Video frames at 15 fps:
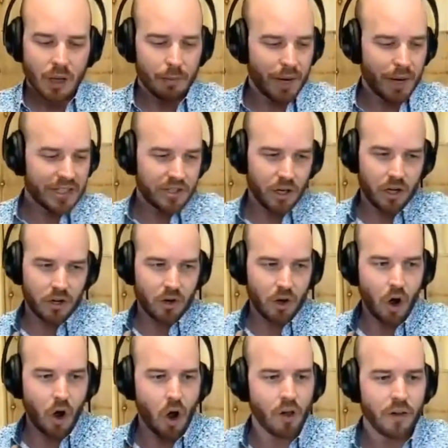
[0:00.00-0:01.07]
based on
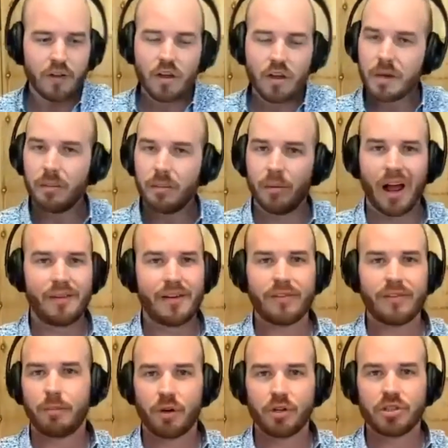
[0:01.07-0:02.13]
all of the people I've
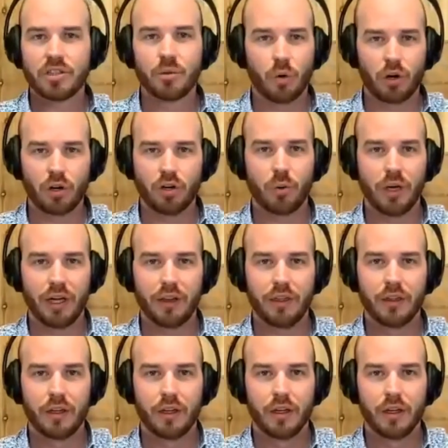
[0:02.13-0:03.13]
ever personally worked with,